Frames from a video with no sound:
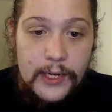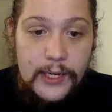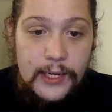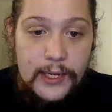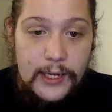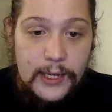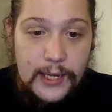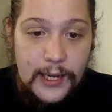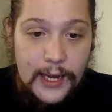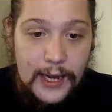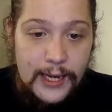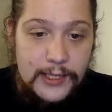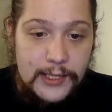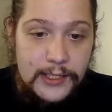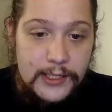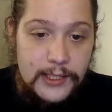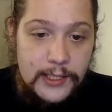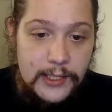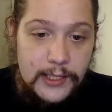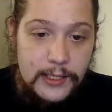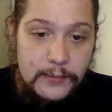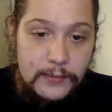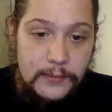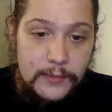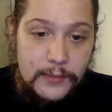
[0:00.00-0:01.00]
He asked
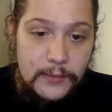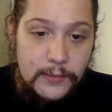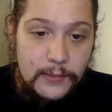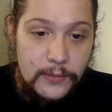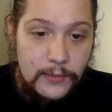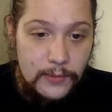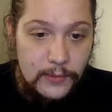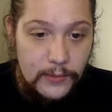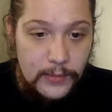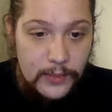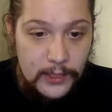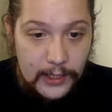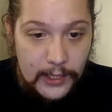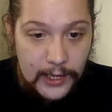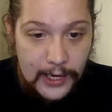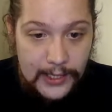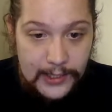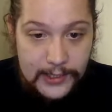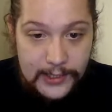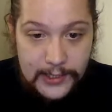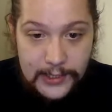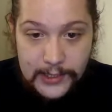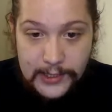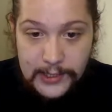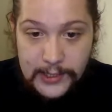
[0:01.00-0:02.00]

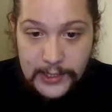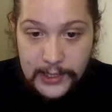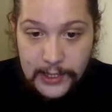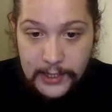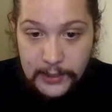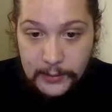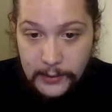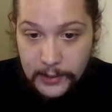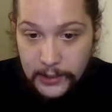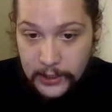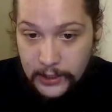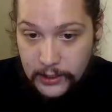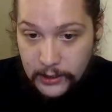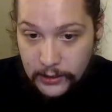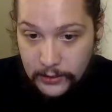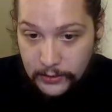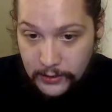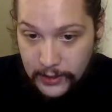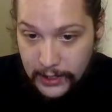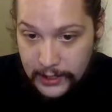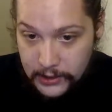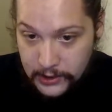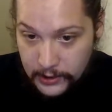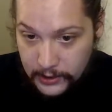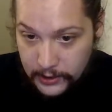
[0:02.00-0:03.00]
to see him and
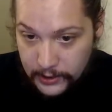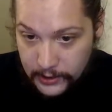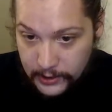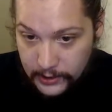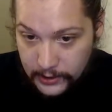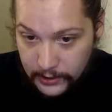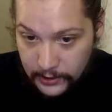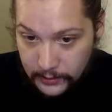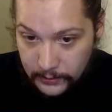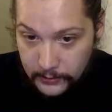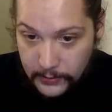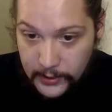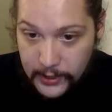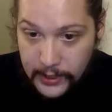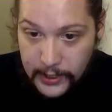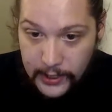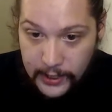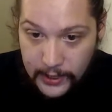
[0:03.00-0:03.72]
congratulated him,